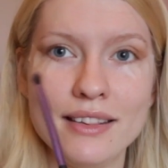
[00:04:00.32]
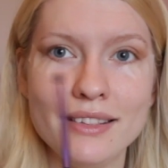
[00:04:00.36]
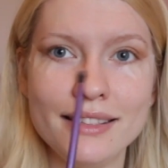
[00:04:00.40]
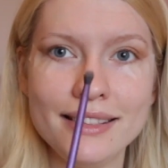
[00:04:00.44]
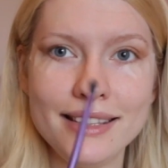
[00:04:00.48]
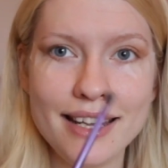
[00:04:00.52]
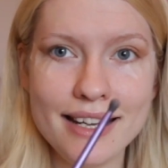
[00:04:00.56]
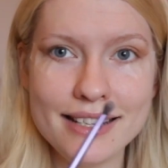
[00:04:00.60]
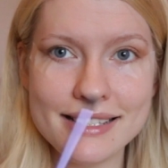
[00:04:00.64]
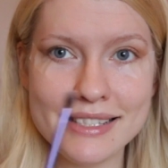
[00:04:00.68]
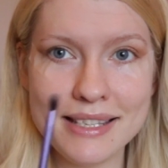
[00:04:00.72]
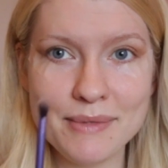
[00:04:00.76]

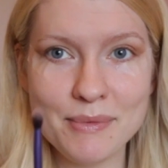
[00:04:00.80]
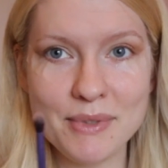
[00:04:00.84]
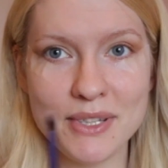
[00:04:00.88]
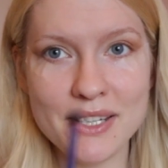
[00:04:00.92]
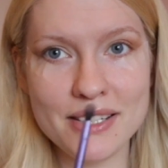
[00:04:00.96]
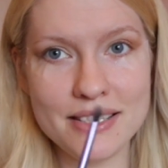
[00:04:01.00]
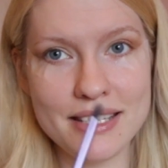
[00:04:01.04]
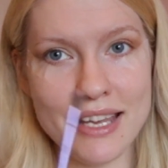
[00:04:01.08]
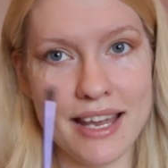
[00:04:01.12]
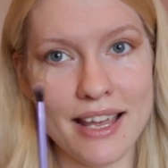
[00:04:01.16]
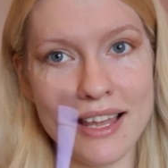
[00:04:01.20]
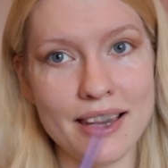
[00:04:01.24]
Next, I'm
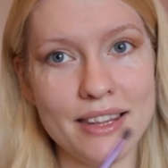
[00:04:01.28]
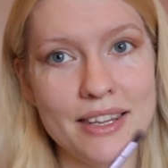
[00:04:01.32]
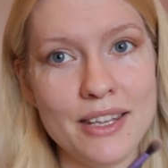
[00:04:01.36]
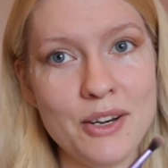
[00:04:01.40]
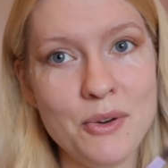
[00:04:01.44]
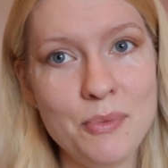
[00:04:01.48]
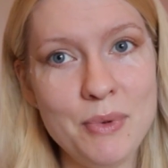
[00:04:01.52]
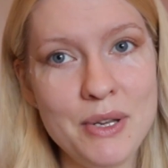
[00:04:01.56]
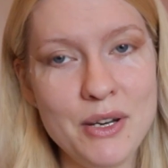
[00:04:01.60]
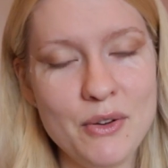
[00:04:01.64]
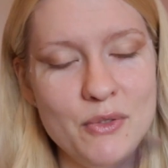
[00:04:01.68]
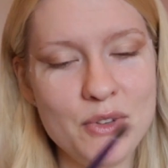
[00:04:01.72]
going to take a
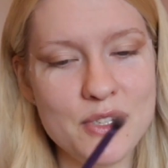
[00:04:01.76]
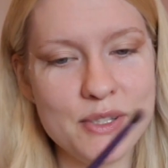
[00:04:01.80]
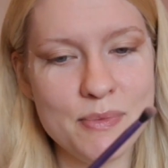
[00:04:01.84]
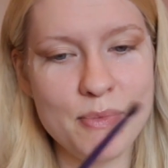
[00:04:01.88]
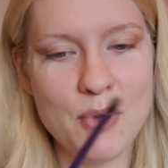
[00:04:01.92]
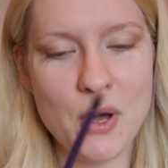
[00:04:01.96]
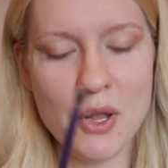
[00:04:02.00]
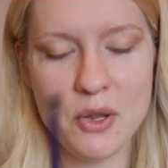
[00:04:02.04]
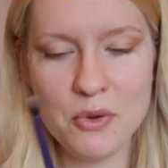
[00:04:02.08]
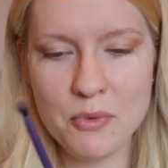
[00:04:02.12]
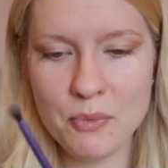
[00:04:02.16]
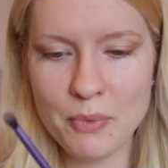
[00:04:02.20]
little bit of a
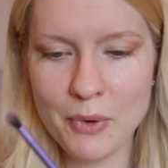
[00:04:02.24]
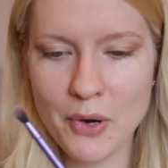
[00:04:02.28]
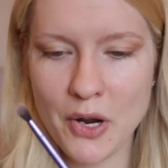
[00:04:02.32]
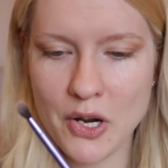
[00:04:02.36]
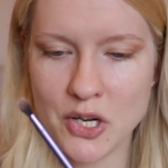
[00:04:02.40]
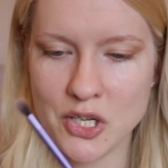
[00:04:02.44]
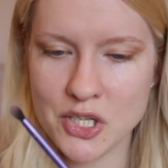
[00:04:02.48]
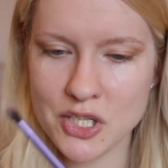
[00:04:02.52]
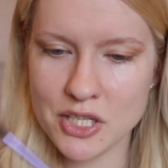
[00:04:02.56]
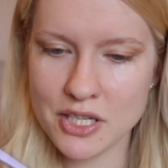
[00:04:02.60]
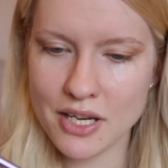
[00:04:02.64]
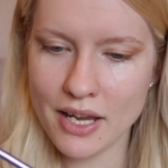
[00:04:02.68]
smaller
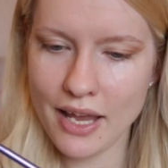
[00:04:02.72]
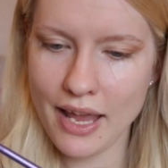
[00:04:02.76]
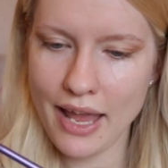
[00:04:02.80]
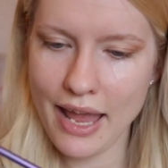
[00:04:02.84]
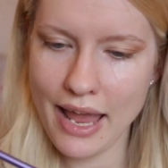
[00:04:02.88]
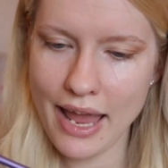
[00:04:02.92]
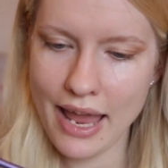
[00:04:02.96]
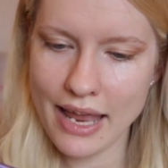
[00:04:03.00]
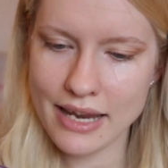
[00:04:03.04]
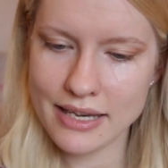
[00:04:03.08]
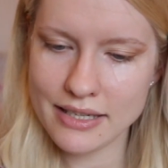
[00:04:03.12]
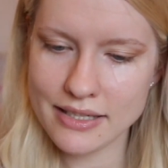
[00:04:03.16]
brush
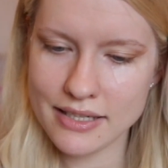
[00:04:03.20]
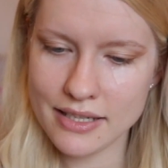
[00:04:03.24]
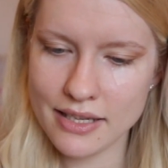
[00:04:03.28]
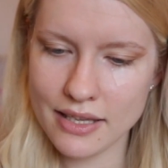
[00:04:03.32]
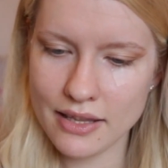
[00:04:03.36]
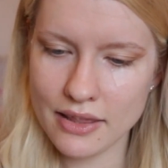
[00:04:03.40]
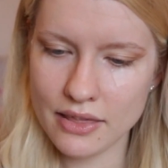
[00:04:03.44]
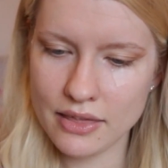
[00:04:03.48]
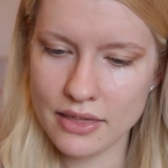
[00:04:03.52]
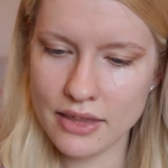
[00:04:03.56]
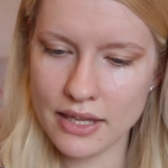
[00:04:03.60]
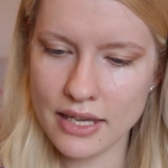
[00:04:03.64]
and
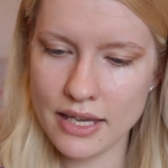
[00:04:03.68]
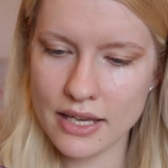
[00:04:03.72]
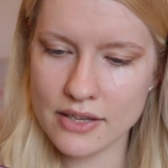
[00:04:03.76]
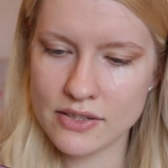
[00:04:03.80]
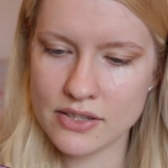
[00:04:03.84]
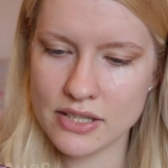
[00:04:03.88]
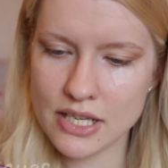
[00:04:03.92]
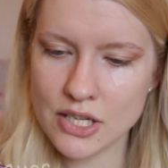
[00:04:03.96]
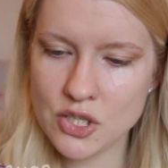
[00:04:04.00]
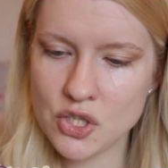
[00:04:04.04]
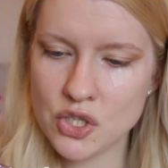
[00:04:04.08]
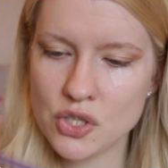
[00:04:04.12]
the
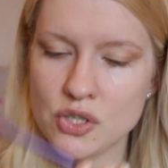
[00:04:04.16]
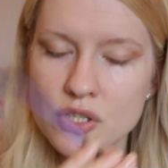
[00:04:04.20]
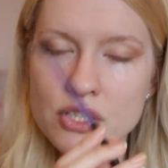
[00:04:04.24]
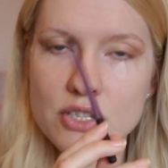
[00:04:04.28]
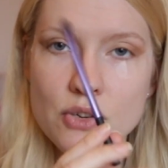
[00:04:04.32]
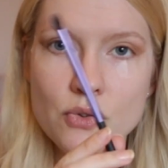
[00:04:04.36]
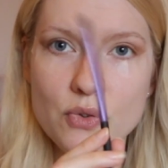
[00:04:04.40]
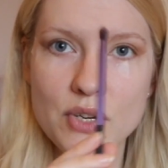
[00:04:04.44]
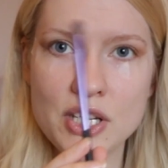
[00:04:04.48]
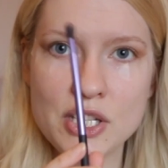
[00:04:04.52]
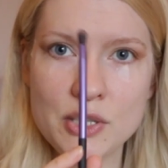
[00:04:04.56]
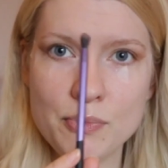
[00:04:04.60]
Essentials
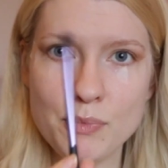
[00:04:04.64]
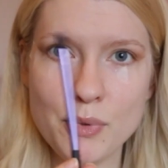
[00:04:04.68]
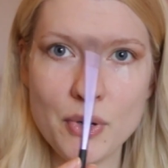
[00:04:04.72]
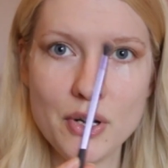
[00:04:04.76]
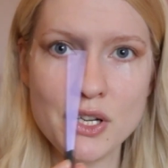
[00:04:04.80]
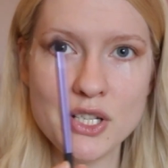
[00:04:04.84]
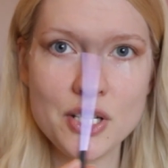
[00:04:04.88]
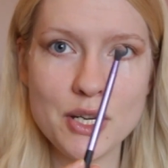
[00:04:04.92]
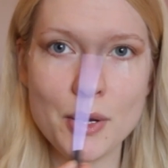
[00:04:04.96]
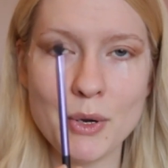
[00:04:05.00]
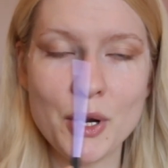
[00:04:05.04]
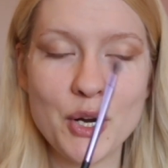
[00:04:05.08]
crease
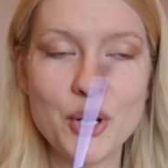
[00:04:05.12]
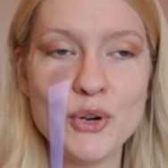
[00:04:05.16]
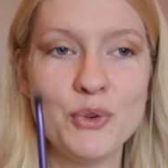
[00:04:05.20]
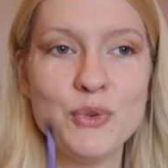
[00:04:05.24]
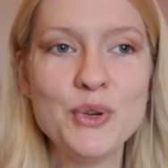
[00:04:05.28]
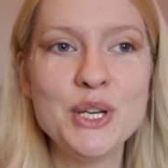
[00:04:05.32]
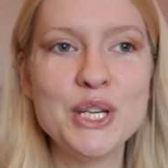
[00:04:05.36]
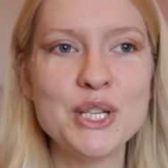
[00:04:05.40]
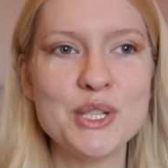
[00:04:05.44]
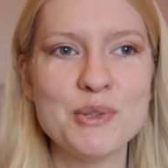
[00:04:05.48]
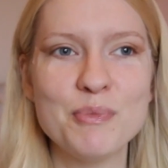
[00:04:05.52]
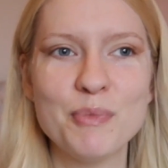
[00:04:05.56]

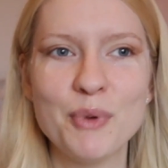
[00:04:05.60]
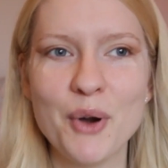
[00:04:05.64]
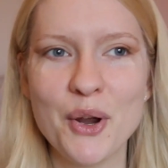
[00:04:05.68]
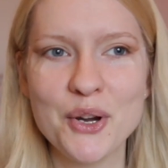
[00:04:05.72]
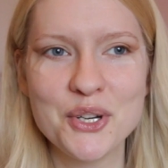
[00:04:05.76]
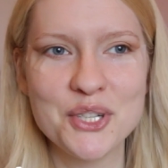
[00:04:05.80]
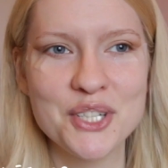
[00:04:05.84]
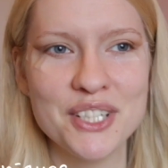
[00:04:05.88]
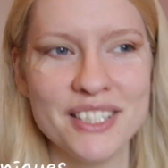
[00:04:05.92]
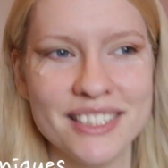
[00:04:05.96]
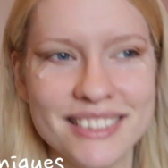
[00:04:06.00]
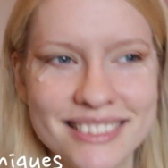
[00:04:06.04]

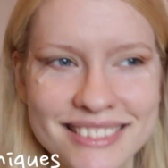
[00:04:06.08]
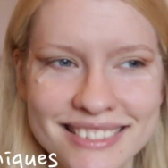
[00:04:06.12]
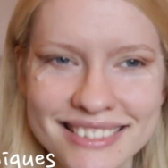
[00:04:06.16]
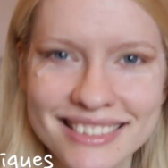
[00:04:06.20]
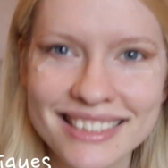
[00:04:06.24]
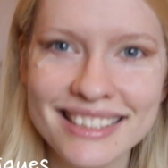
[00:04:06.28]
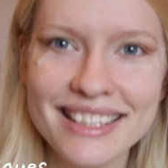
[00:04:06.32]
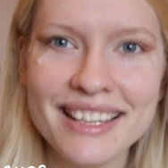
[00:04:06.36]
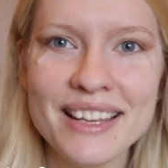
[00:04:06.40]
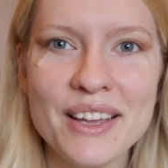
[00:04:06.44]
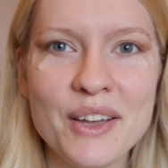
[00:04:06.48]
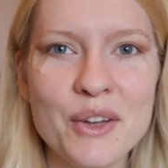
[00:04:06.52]
brush
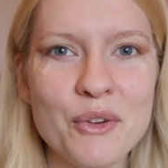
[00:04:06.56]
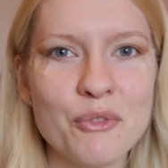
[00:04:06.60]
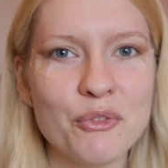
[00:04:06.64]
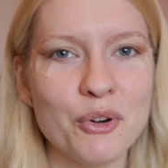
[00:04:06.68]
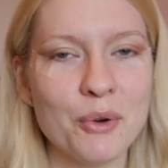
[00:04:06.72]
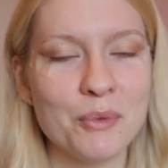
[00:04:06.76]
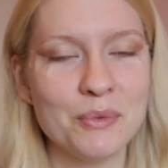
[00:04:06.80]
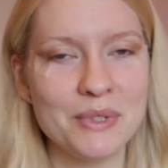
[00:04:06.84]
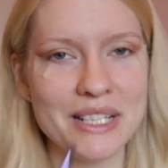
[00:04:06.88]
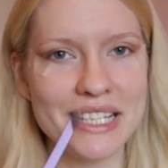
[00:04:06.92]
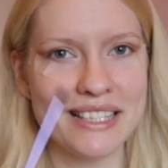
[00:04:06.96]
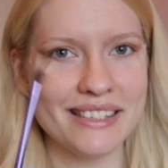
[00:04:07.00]

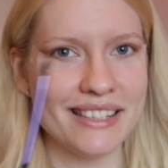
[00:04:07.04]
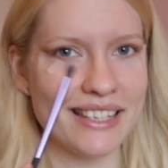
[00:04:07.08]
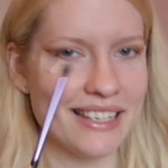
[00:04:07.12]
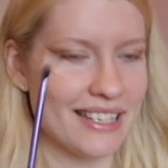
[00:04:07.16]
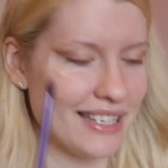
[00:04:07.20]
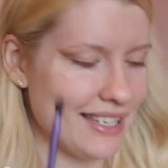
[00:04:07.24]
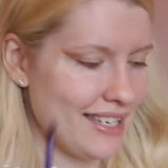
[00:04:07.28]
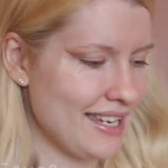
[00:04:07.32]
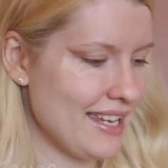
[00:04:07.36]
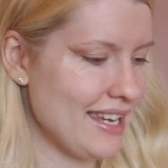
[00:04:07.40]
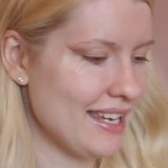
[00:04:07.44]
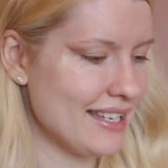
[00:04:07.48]
from Real
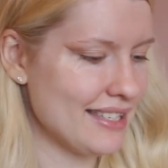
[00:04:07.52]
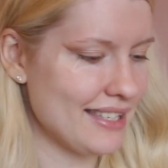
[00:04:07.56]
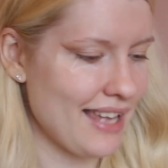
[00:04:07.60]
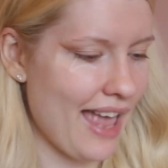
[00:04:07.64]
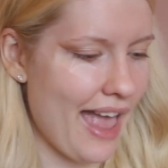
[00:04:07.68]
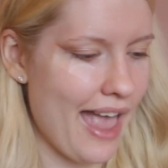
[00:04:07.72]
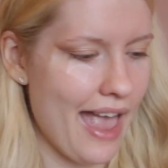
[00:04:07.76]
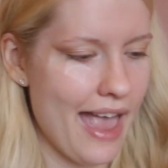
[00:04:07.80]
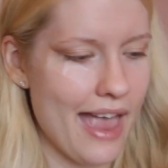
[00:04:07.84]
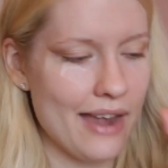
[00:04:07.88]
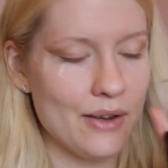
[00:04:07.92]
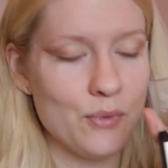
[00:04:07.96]
Techniques,
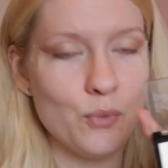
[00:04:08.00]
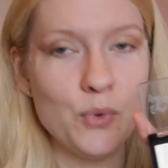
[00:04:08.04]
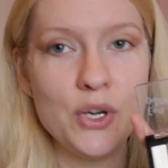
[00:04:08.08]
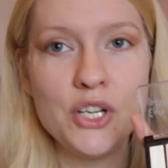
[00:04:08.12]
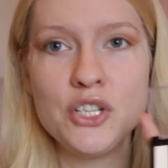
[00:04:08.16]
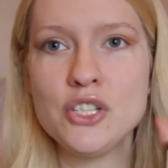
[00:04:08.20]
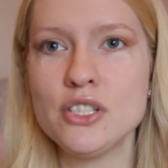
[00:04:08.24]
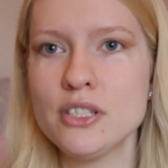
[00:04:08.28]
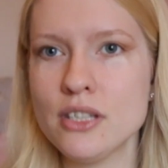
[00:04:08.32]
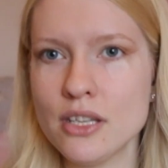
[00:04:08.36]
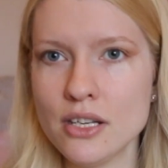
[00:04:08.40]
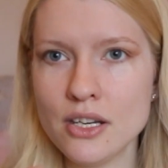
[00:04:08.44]
and we're
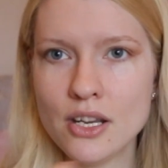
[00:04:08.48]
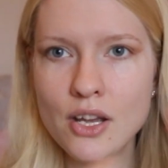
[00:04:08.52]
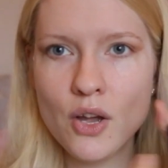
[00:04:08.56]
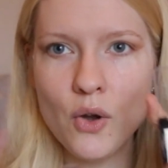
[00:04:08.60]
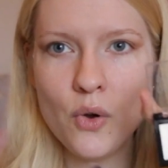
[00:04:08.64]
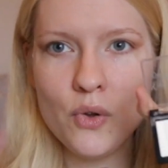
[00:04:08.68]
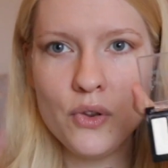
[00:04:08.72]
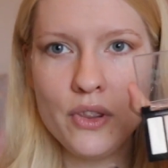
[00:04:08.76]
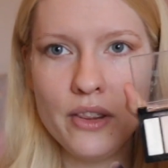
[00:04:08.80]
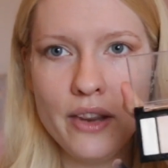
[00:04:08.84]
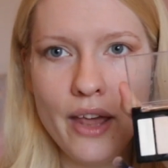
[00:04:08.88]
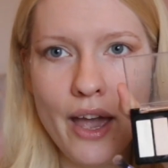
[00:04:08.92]
just going to
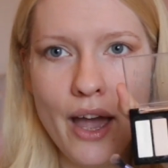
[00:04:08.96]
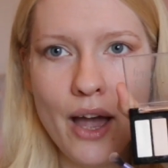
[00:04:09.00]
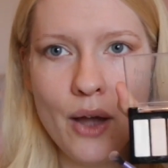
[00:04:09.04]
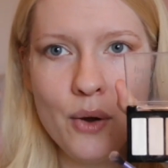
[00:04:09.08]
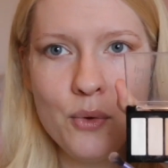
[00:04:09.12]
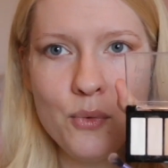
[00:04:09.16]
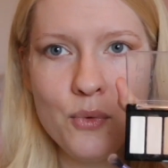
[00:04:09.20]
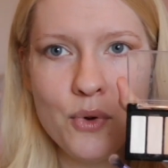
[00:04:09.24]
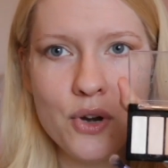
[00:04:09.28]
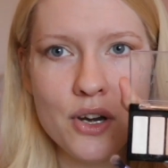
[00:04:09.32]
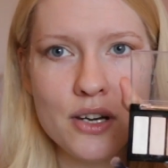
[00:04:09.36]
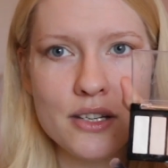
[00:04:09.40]
go
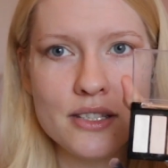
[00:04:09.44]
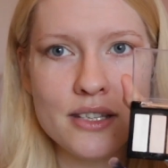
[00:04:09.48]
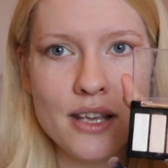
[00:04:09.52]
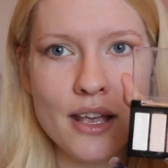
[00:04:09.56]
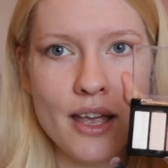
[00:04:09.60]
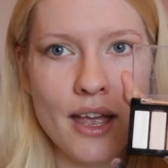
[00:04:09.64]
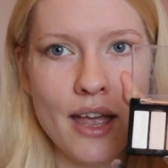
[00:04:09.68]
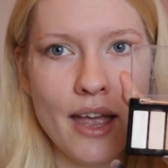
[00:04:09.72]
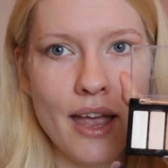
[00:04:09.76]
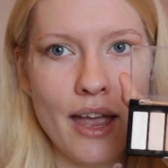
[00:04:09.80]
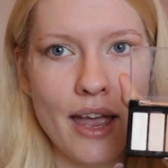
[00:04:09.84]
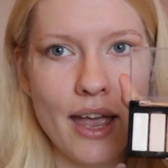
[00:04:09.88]
downwards
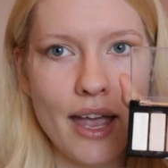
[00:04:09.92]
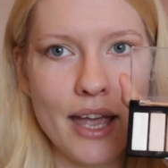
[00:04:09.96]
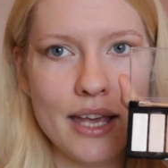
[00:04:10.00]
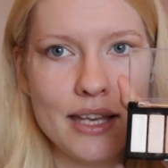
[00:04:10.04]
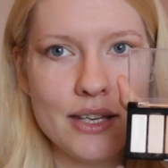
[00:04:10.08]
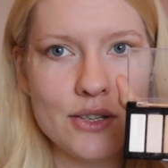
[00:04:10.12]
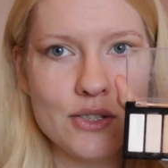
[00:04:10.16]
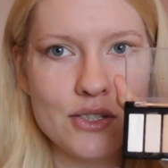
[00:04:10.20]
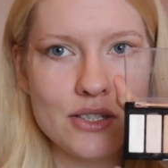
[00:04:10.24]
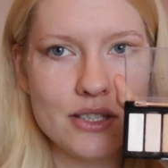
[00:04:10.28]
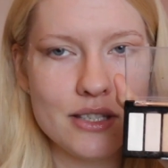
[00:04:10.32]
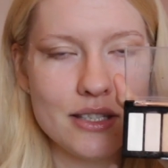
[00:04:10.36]

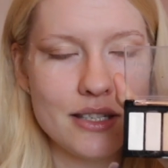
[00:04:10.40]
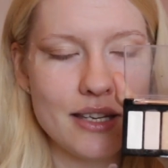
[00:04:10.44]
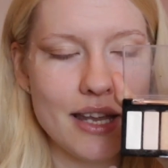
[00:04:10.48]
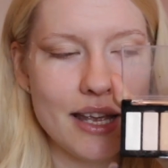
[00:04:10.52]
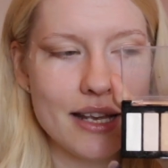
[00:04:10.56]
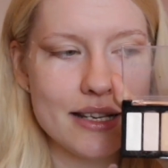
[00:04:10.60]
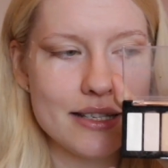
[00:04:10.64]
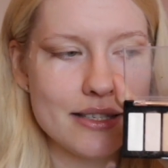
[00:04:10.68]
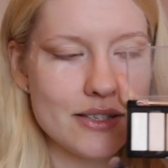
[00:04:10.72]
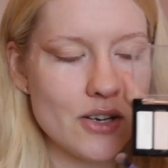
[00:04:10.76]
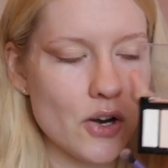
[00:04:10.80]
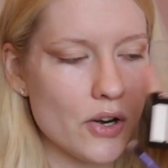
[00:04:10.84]
and use the
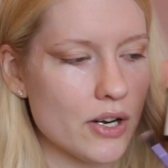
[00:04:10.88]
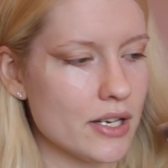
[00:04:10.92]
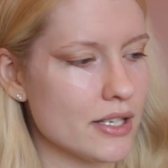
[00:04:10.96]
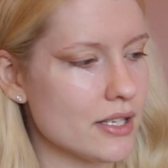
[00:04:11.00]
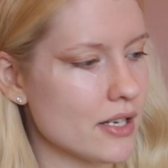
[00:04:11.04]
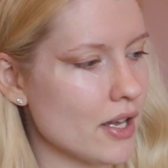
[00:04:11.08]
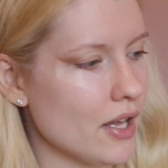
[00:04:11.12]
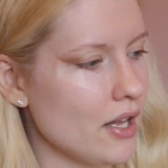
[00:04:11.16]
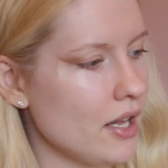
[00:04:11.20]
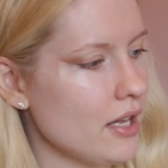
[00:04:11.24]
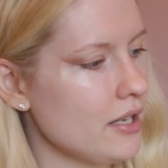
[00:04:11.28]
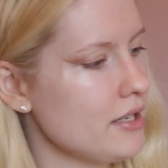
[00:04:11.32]
next
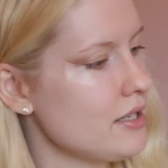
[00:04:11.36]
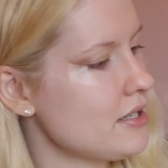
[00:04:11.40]
darkest color.